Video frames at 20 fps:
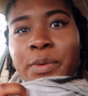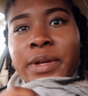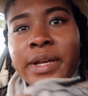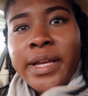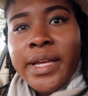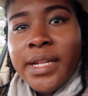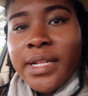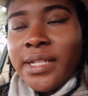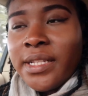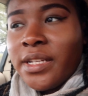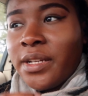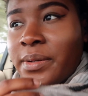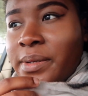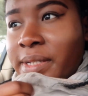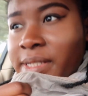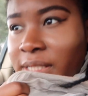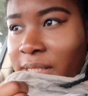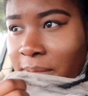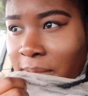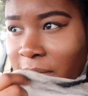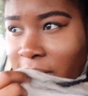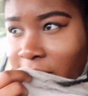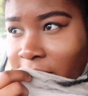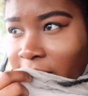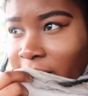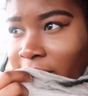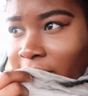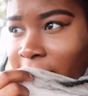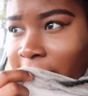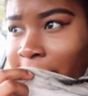we're headed to go get something
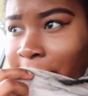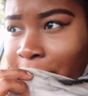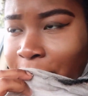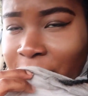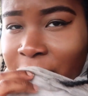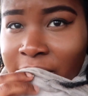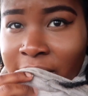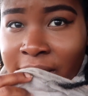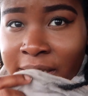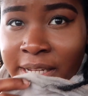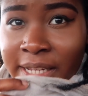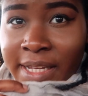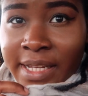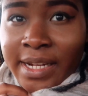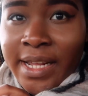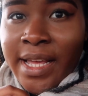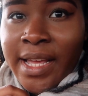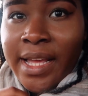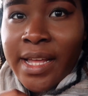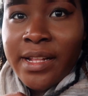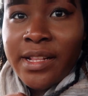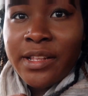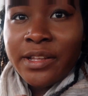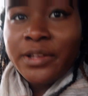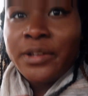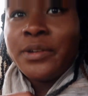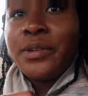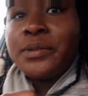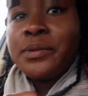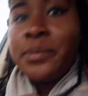to eat, and then I have to
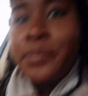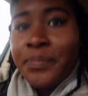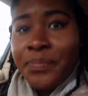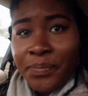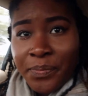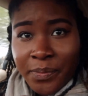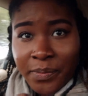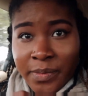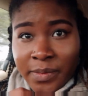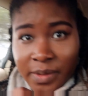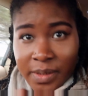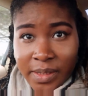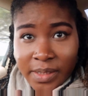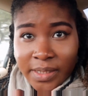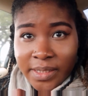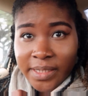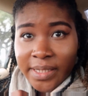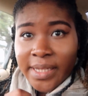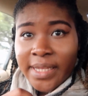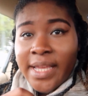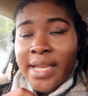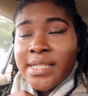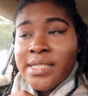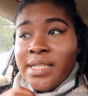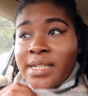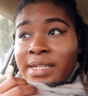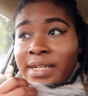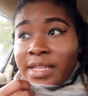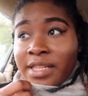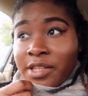go. He has
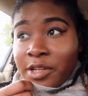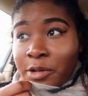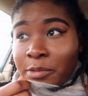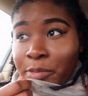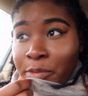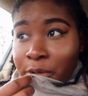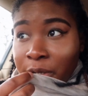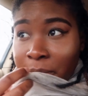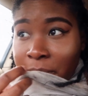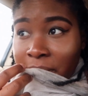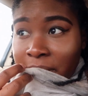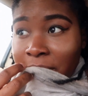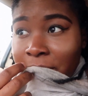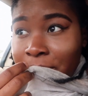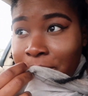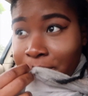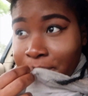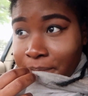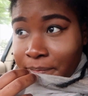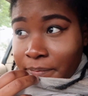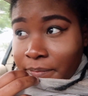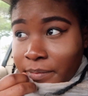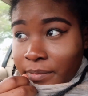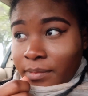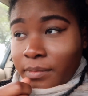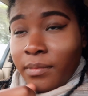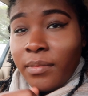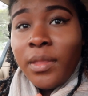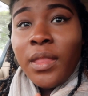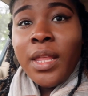another appointment
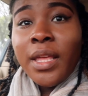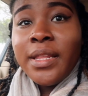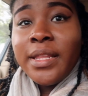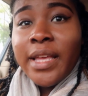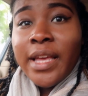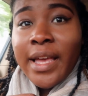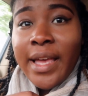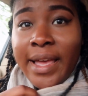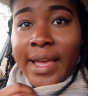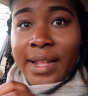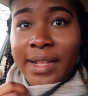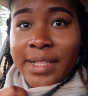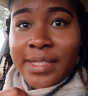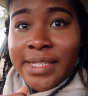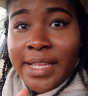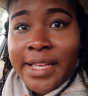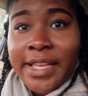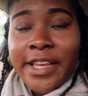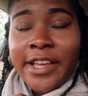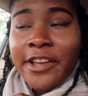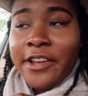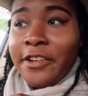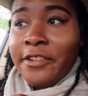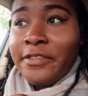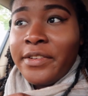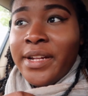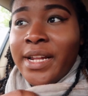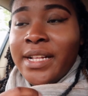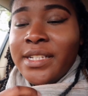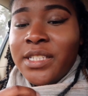that I have to take care
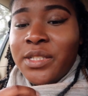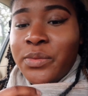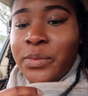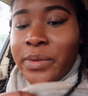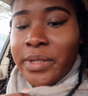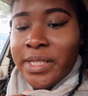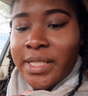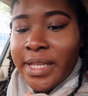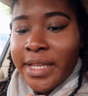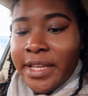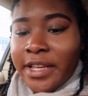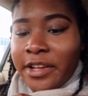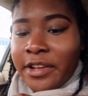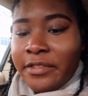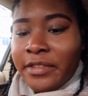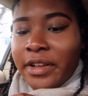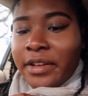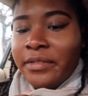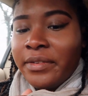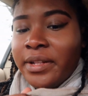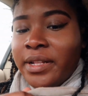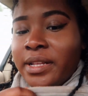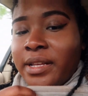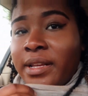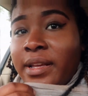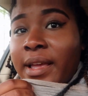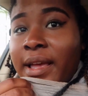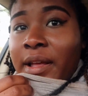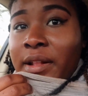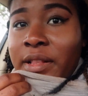of, and I just want to take care of
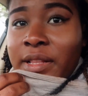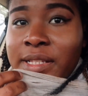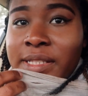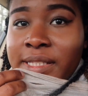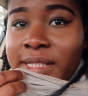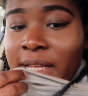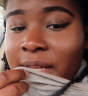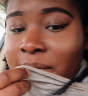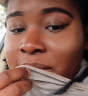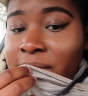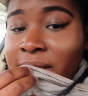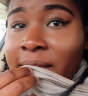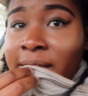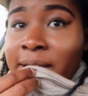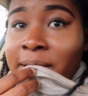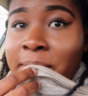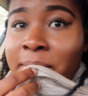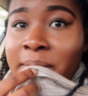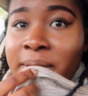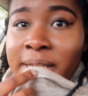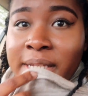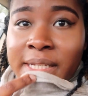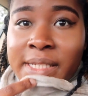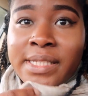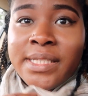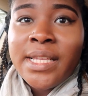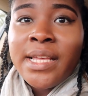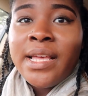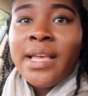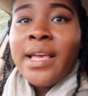everything at the same time,
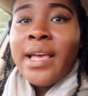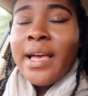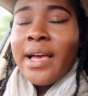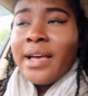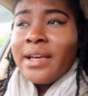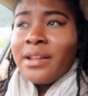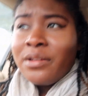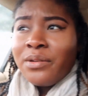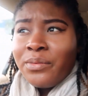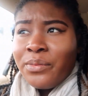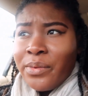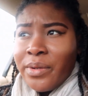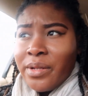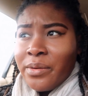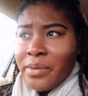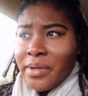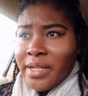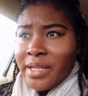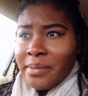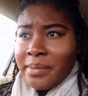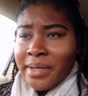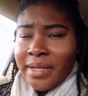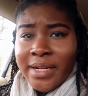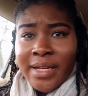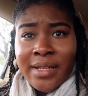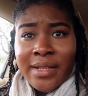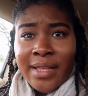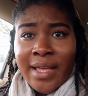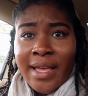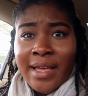because I don't really want to keep getting
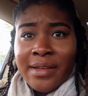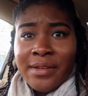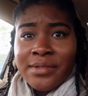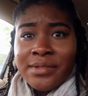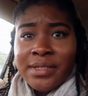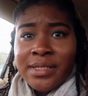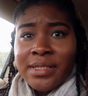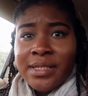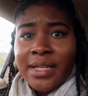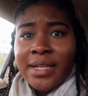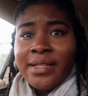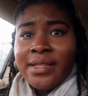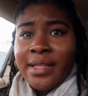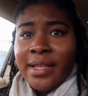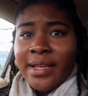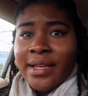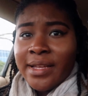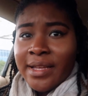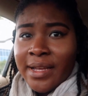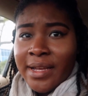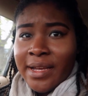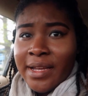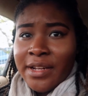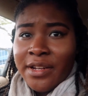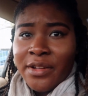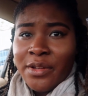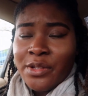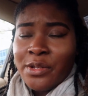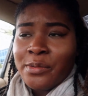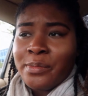out the house like that. I
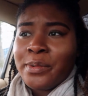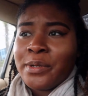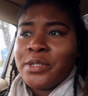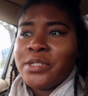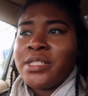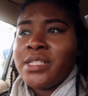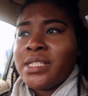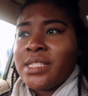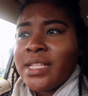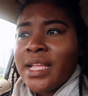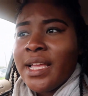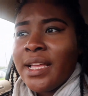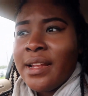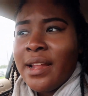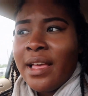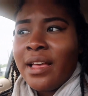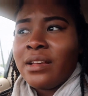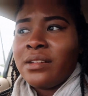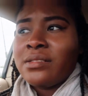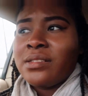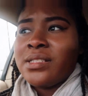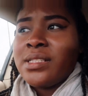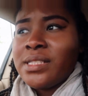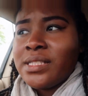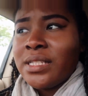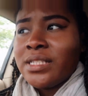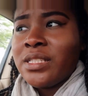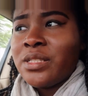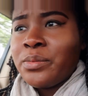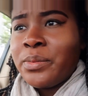know you're supposed to stay in the house
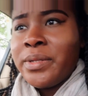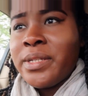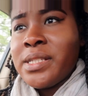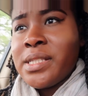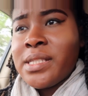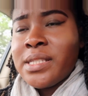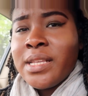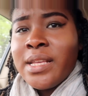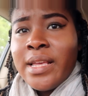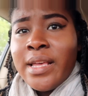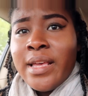six weeks